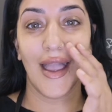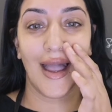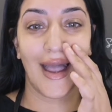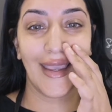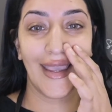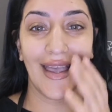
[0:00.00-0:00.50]

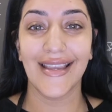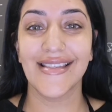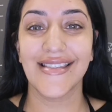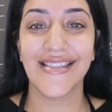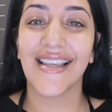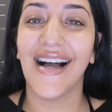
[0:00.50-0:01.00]
Hi guys,
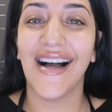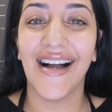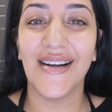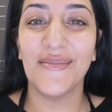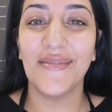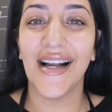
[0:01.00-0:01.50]

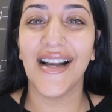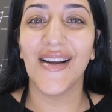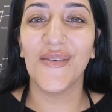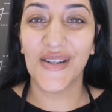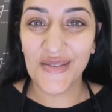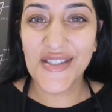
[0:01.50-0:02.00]

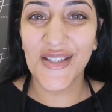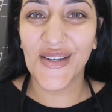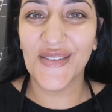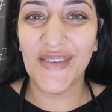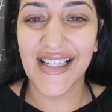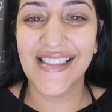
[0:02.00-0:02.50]
welcome to
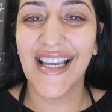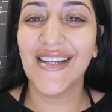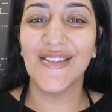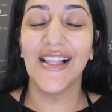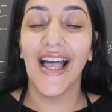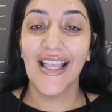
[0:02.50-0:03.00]
my channel.